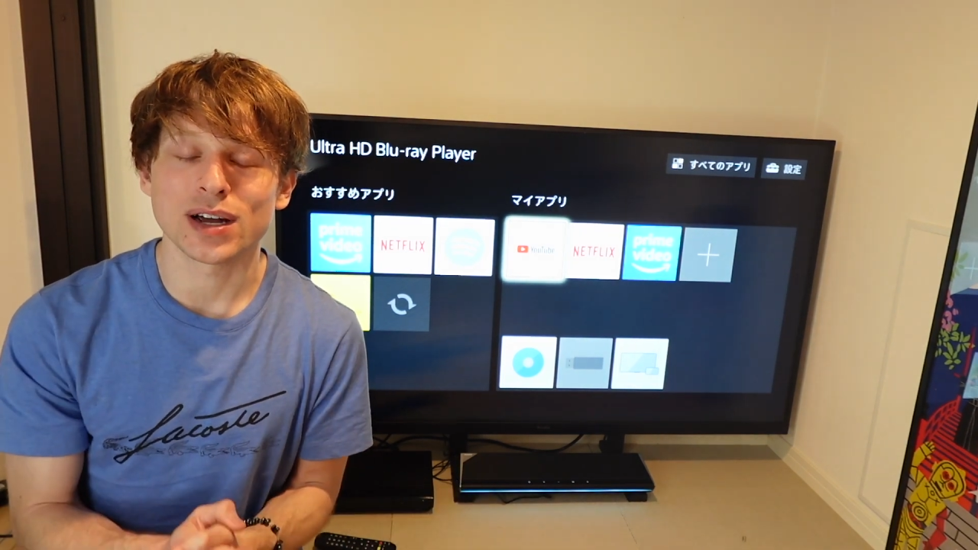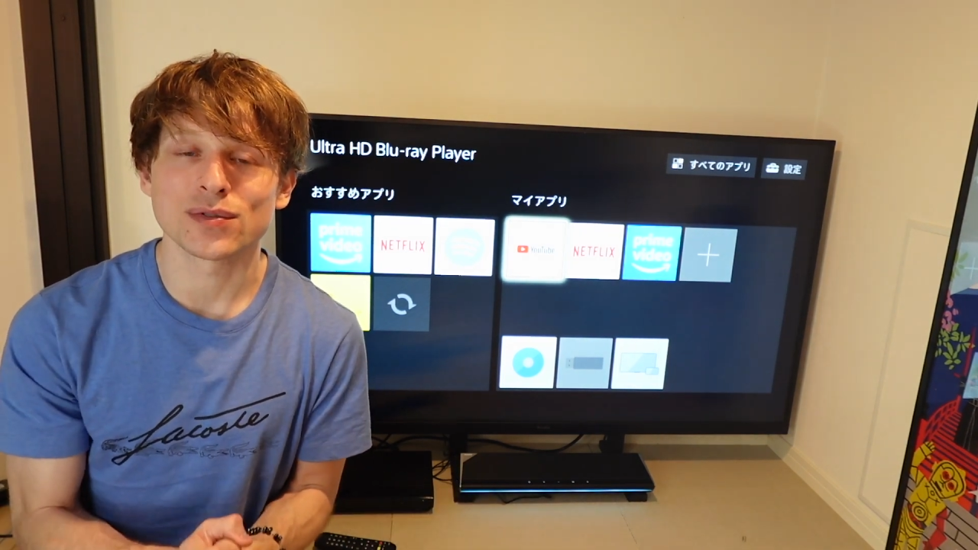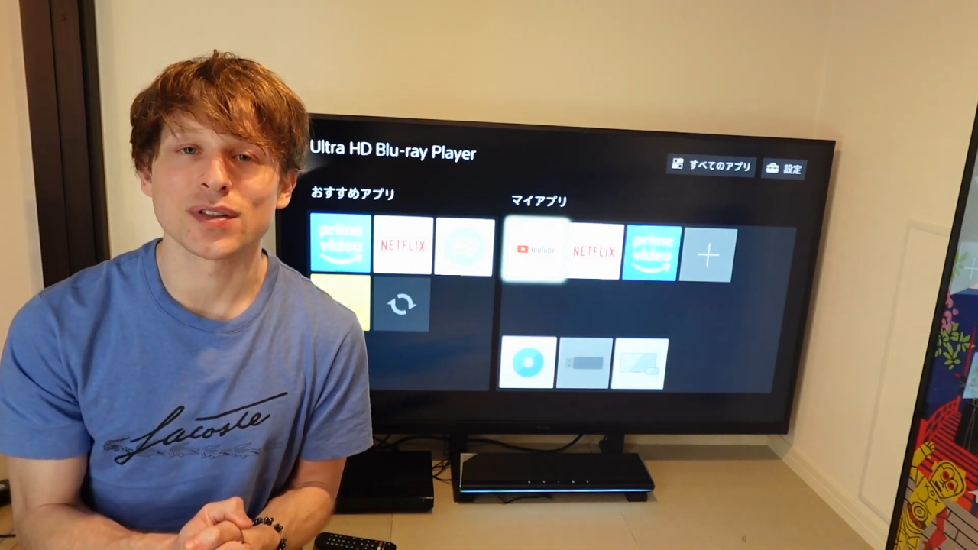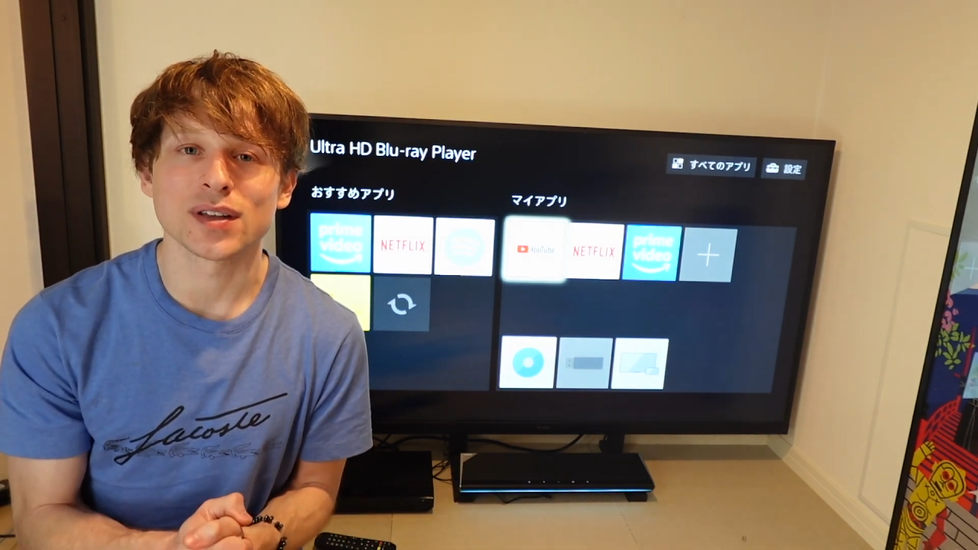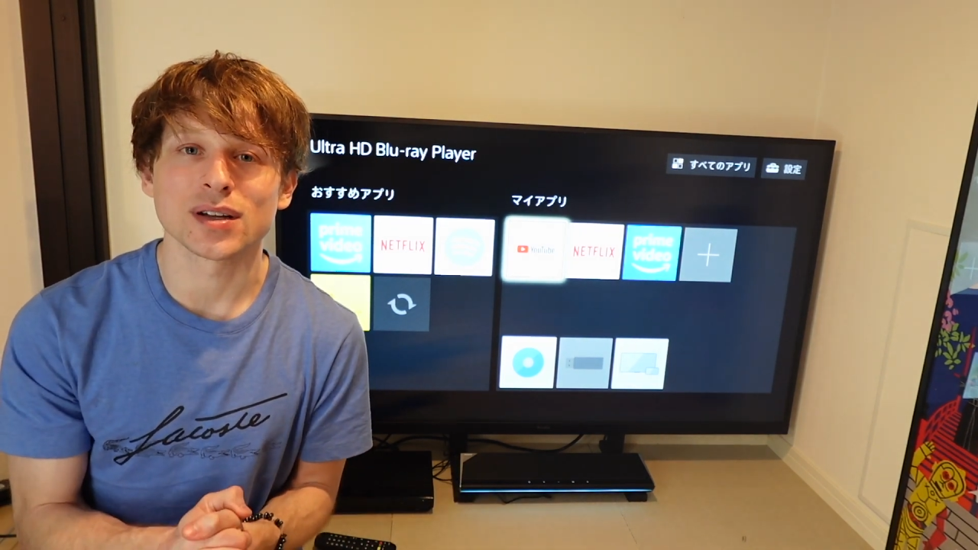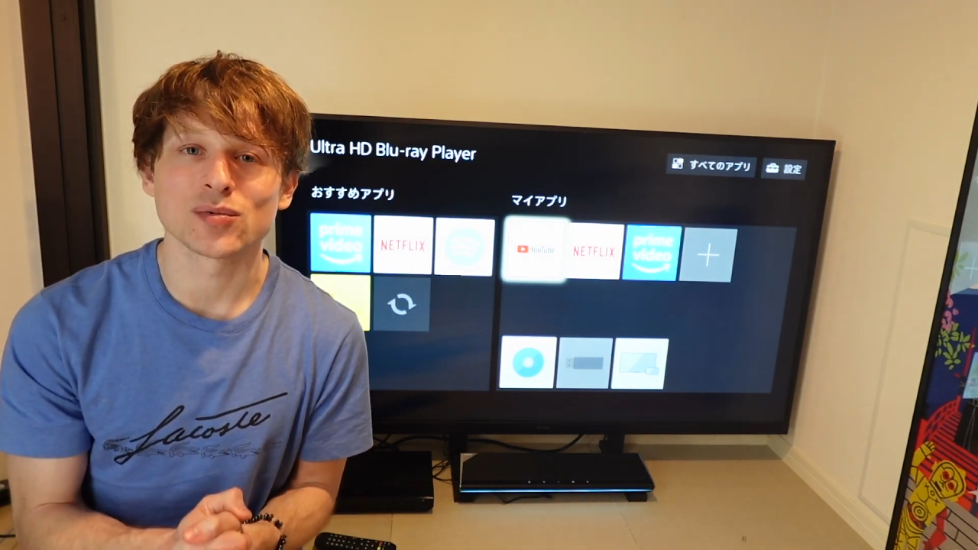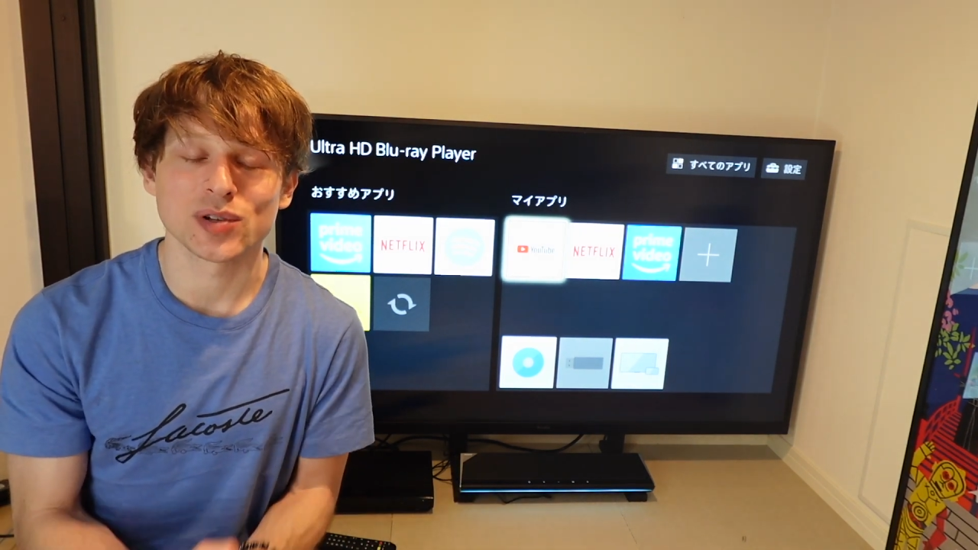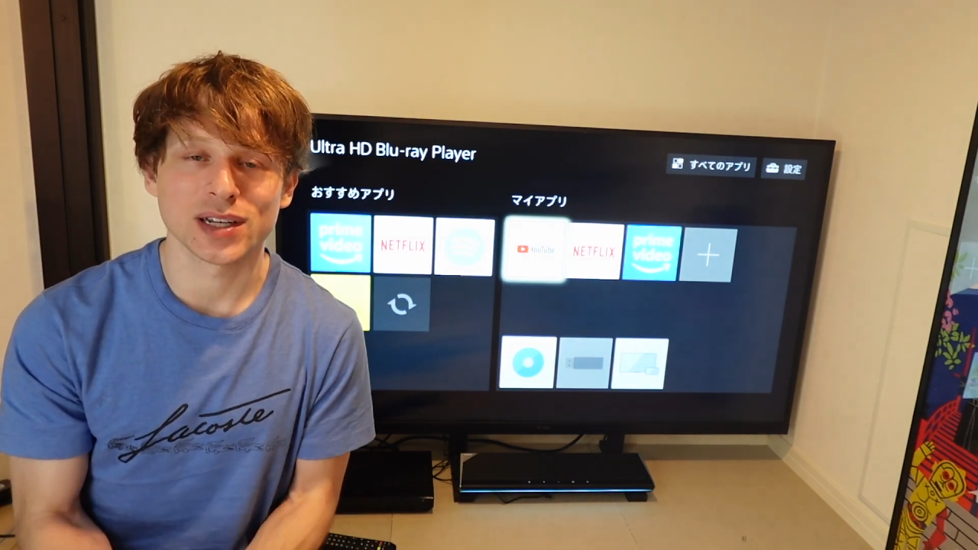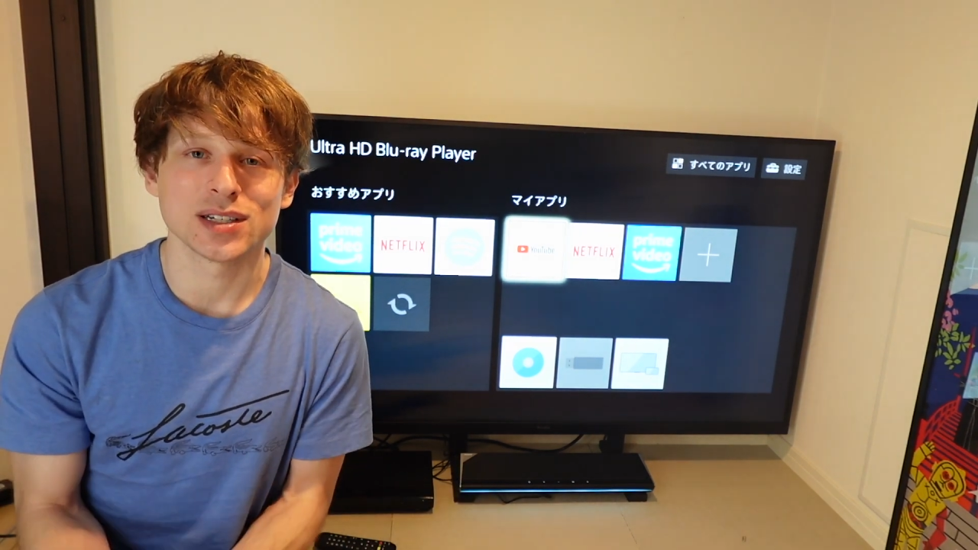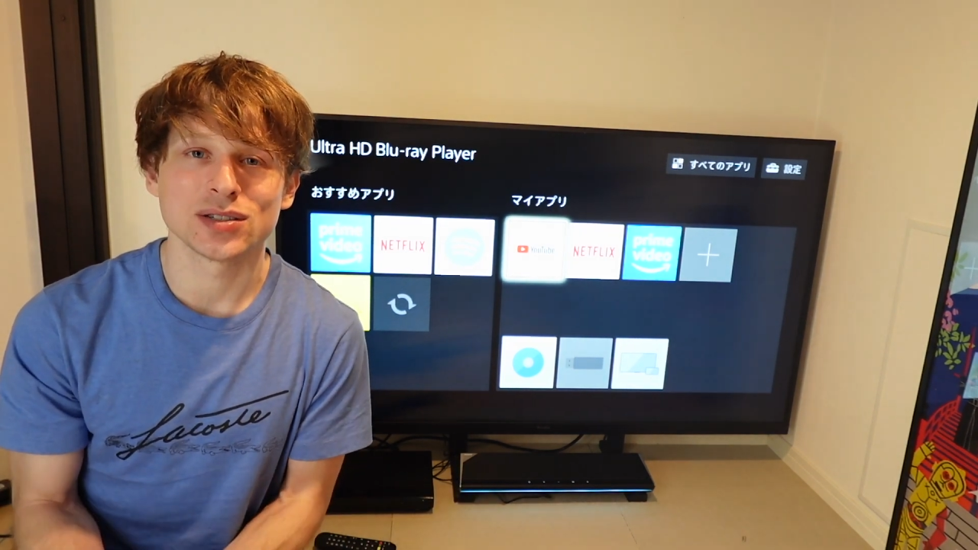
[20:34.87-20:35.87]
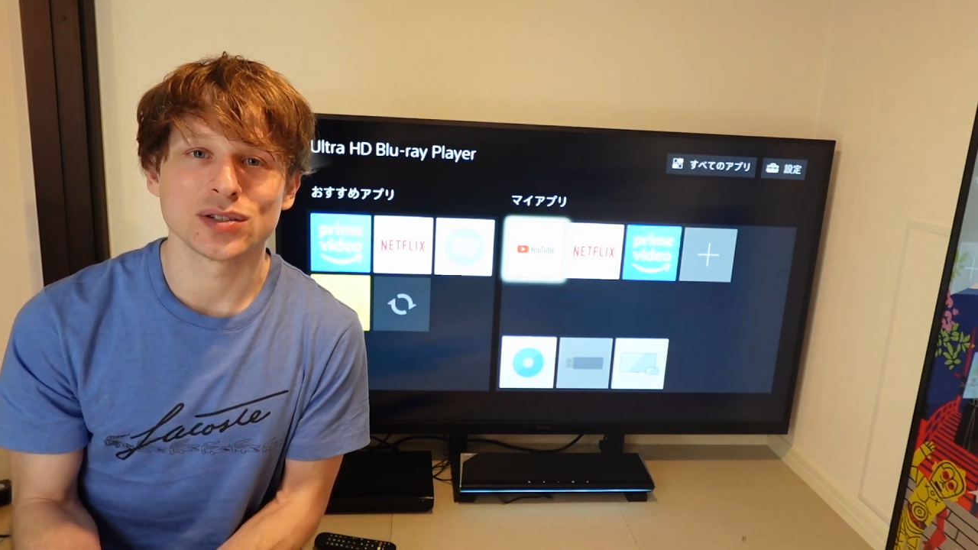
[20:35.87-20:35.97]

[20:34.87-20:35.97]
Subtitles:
everything related